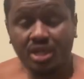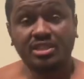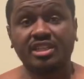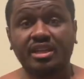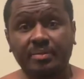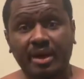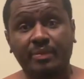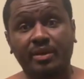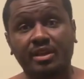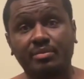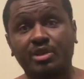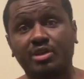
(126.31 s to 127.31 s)
Chicken
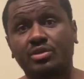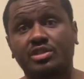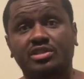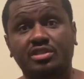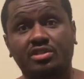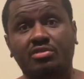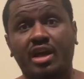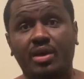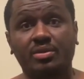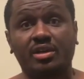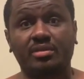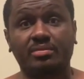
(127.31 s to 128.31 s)
byproduct meal is the
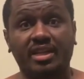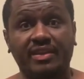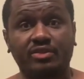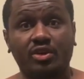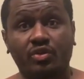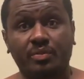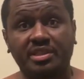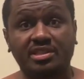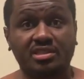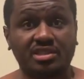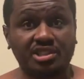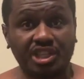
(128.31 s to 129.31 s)
ground up leftover
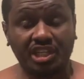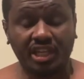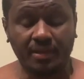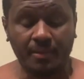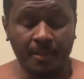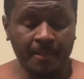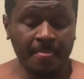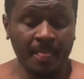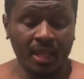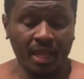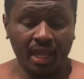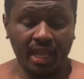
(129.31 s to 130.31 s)
pieces of chicken.
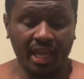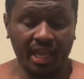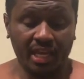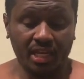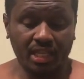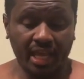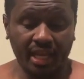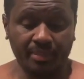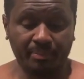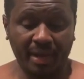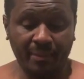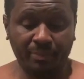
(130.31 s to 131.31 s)
And
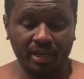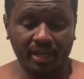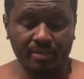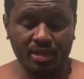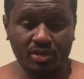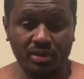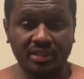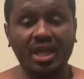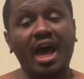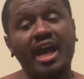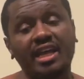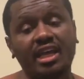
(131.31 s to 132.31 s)
that byproduct meal is
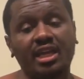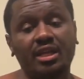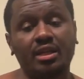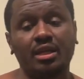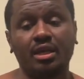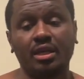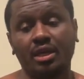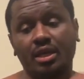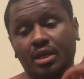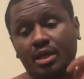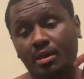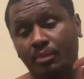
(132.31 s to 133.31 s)
high in
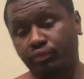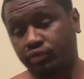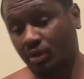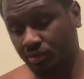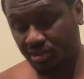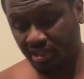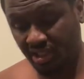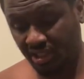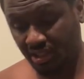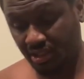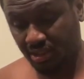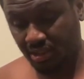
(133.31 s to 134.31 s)

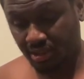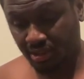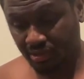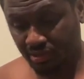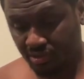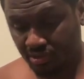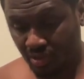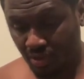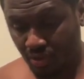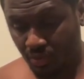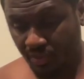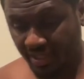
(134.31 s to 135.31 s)
protein.
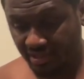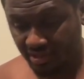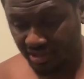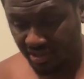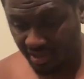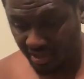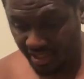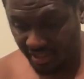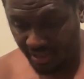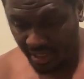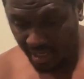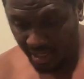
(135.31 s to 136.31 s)
So that's a good thing.